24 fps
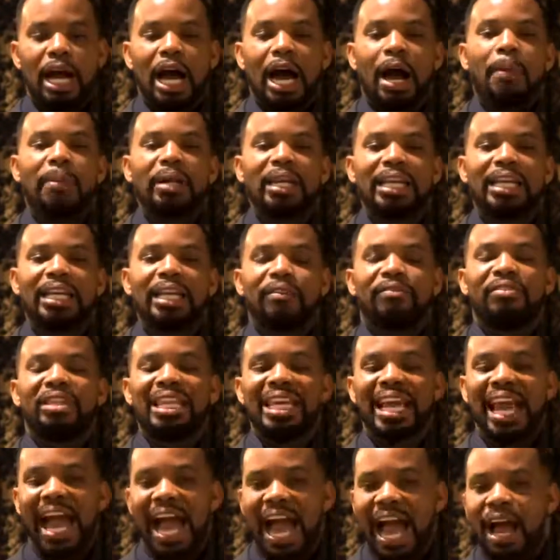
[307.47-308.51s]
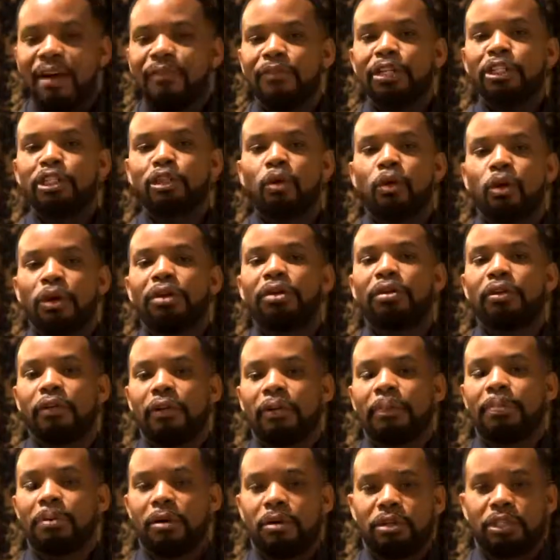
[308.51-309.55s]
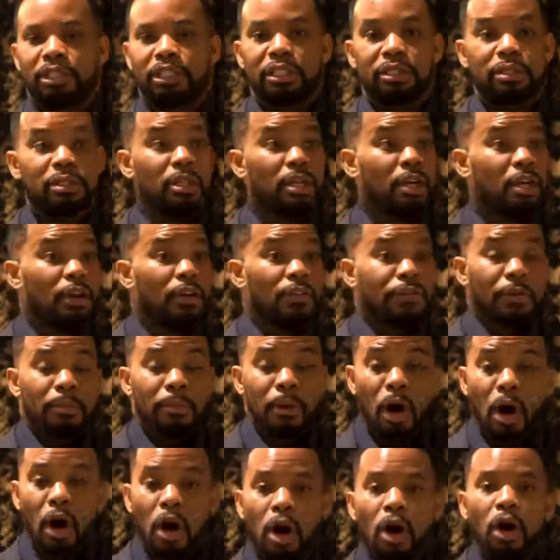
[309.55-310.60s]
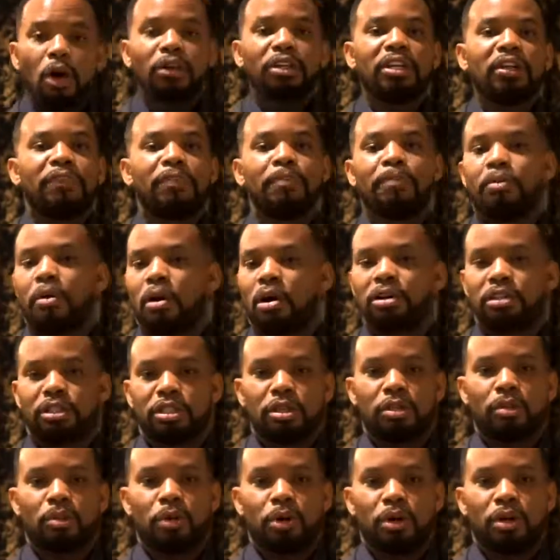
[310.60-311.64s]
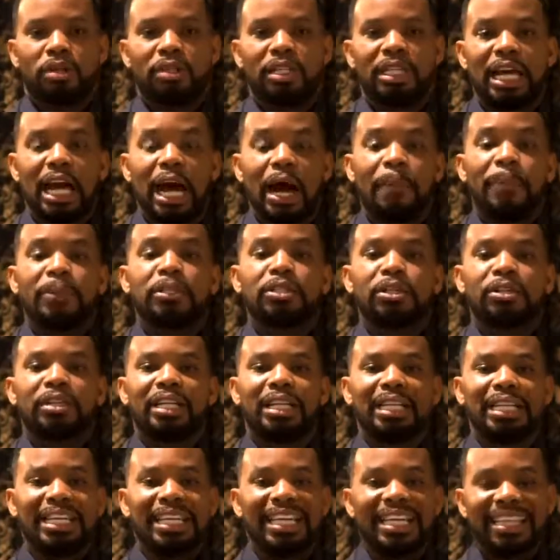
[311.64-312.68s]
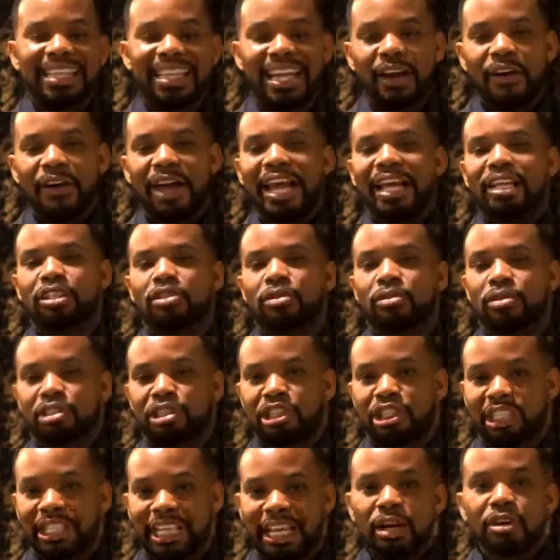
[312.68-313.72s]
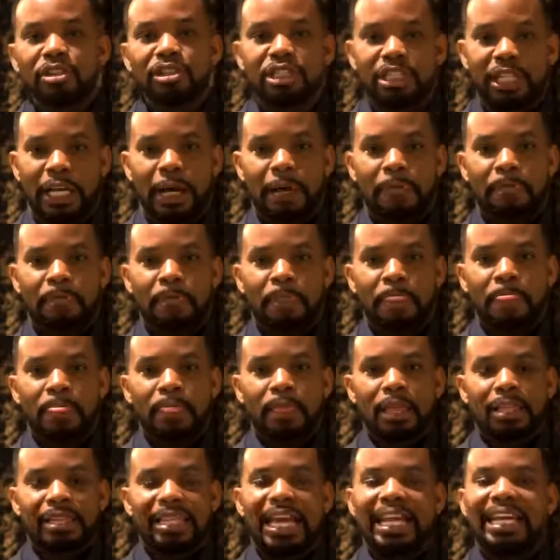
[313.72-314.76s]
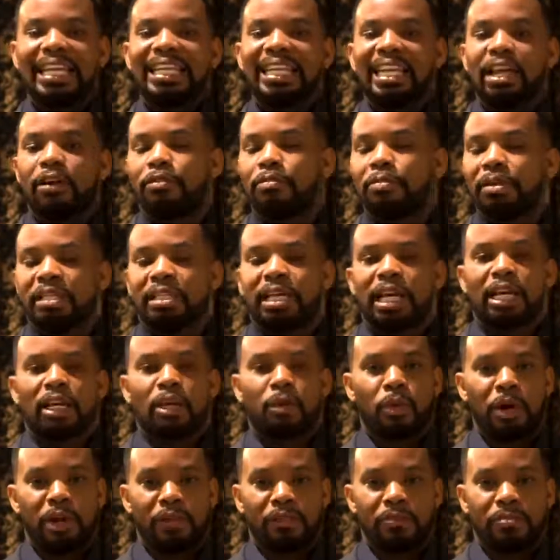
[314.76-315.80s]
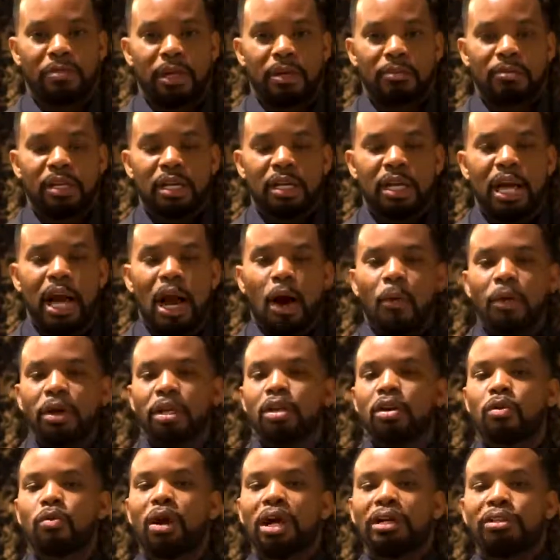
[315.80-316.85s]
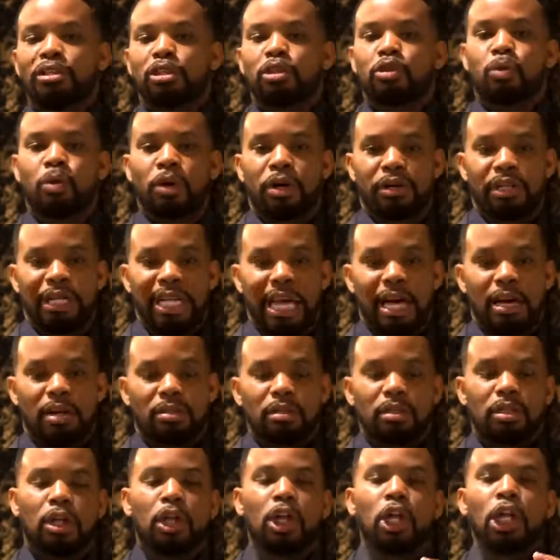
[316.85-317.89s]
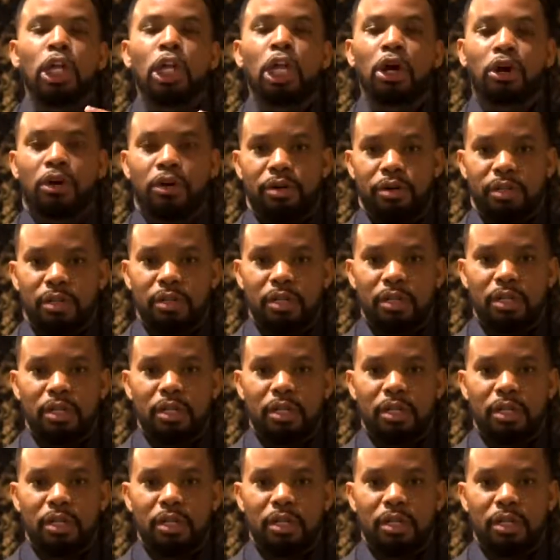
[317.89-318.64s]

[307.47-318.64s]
I'm going to give the average ordinary person from all different parts of the world the opportunity to get their hands on a skill set that can never be taken away from them. I want you to write this word down, learn.